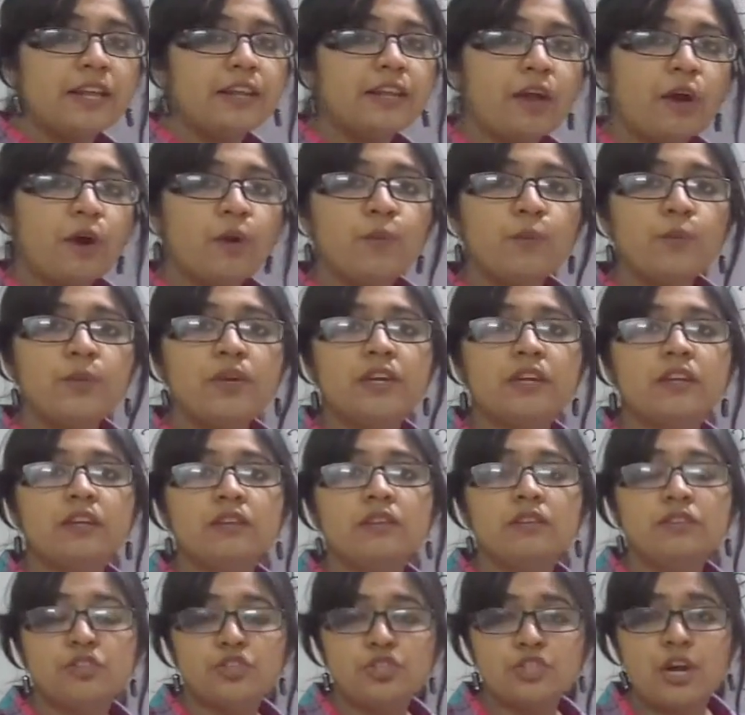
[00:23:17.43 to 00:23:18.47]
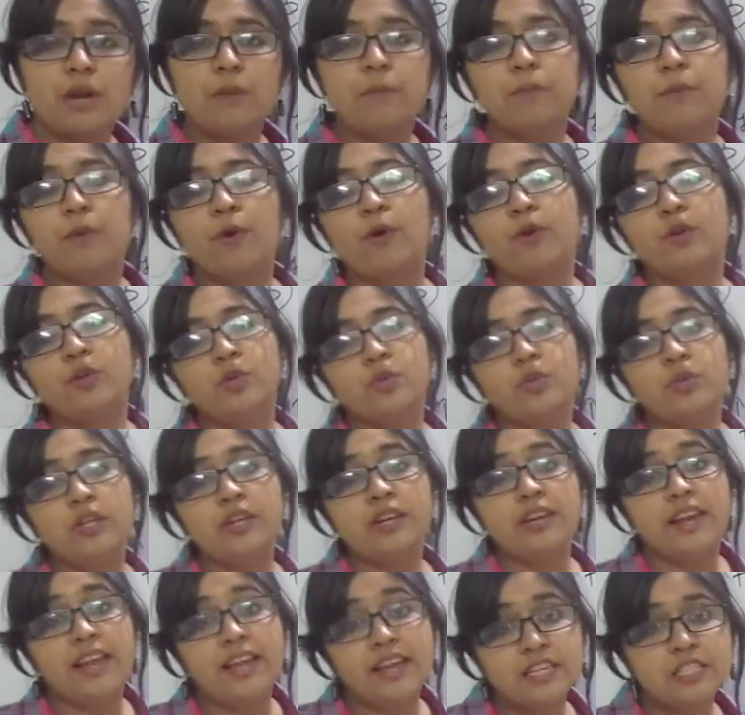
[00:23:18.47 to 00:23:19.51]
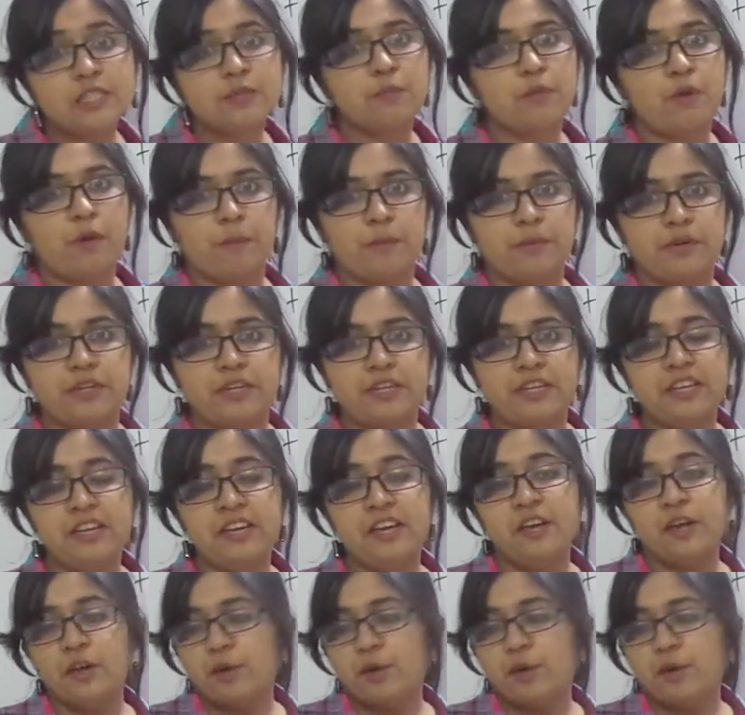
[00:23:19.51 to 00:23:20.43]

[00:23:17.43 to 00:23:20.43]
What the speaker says: now we can jump on to the next property,